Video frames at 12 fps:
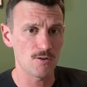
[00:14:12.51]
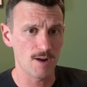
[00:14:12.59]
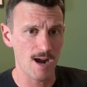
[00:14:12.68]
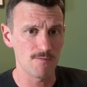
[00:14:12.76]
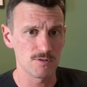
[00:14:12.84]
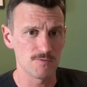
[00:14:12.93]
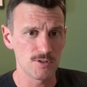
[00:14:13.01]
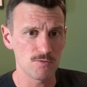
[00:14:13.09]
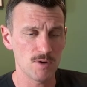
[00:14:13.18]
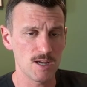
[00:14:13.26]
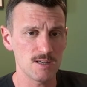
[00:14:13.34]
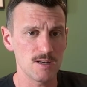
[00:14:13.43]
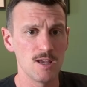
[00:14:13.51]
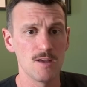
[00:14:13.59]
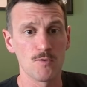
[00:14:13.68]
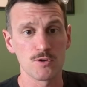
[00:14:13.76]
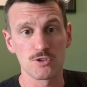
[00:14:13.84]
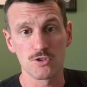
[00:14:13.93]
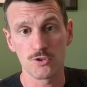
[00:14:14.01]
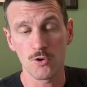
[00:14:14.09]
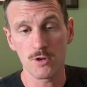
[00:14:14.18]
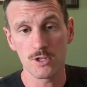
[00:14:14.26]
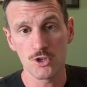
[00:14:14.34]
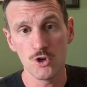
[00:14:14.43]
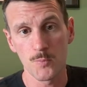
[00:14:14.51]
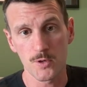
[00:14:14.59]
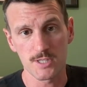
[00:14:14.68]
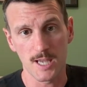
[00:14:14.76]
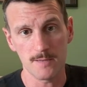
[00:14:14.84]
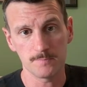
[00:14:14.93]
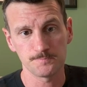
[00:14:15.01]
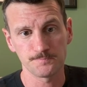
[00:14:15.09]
average visit rate versus 32%